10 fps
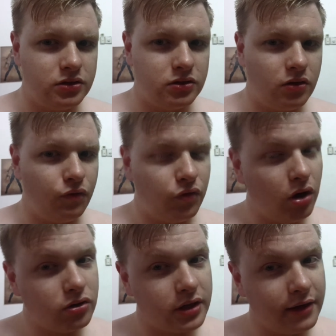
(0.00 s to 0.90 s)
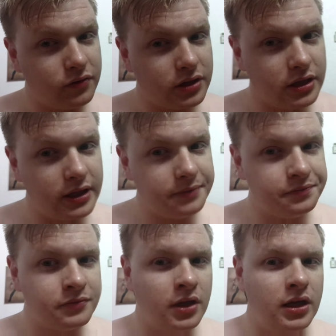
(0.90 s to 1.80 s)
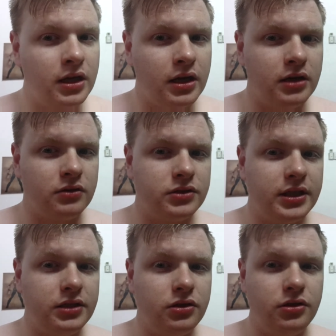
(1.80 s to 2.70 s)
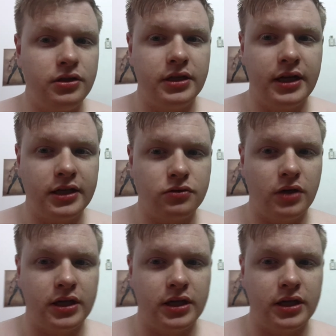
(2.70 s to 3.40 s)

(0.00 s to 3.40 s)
sort of vlog covering thing. And I'll see you in the next